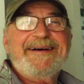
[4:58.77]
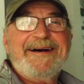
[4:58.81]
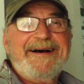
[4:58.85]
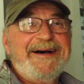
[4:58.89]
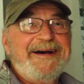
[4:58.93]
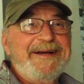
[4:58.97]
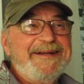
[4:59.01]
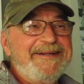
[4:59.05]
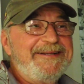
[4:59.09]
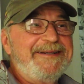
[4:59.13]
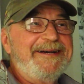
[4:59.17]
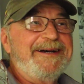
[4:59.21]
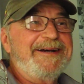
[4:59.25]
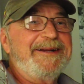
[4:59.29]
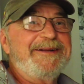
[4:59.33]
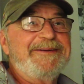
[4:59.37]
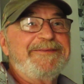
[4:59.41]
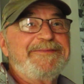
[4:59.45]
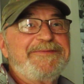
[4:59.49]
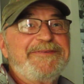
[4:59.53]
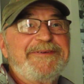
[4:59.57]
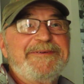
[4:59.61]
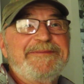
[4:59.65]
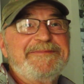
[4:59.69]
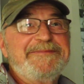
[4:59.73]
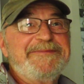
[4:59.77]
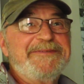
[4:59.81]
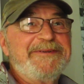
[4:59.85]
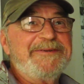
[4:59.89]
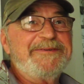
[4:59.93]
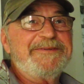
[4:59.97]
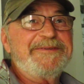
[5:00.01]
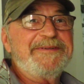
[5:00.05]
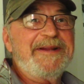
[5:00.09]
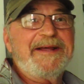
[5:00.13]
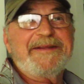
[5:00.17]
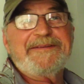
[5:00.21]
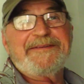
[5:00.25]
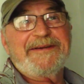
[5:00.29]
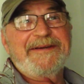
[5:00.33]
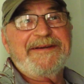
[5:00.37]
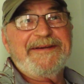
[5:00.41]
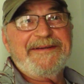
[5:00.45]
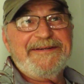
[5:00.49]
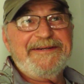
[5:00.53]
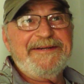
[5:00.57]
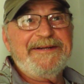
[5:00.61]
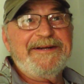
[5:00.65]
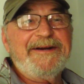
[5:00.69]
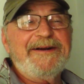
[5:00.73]
I got it from there's nothing
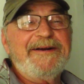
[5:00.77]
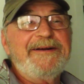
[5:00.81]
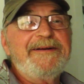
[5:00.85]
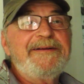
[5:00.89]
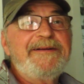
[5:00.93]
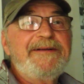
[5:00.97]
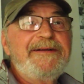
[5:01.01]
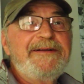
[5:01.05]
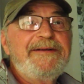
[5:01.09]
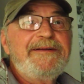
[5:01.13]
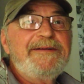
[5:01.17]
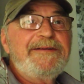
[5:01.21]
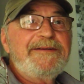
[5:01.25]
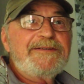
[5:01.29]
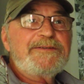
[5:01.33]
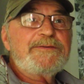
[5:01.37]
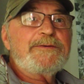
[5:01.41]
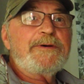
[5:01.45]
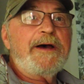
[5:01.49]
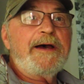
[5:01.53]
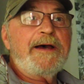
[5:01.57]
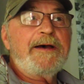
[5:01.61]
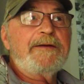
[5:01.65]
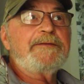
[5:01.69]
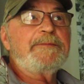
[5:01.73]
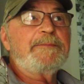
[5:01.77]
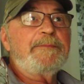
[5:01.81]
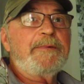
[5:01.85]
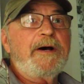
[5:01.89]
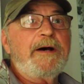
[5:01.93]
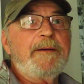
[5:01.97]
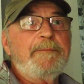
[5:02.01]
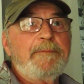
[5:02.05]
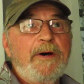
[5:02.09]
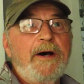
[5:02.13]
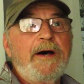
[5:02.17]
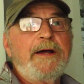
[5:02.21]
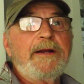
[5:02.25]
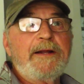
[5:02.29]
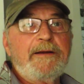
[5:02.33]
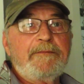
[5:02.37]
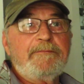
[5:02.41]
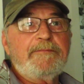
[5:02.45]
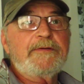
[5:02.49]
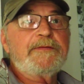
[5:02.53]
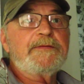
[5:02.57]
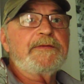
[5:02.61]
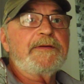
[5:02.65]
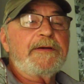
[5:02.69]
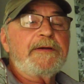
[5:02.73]
in here, so I bought
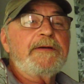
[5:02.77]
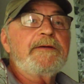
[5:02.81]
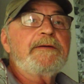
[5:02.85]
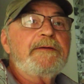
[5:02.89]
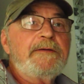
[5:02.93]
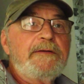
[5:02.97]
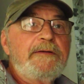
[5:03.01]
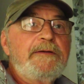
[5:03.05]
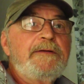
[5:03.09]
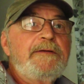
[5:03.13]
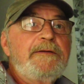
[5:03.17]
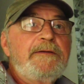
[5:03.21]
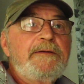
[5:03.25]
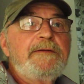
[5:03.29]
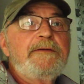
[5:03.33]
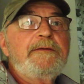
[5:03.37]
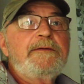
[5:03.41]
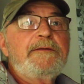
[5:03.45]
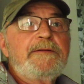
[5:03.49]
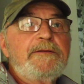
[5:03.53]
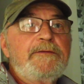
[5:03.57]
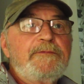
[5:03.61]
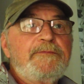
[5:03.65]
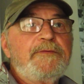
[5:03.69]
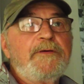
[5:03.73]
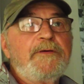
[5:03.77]
everything, the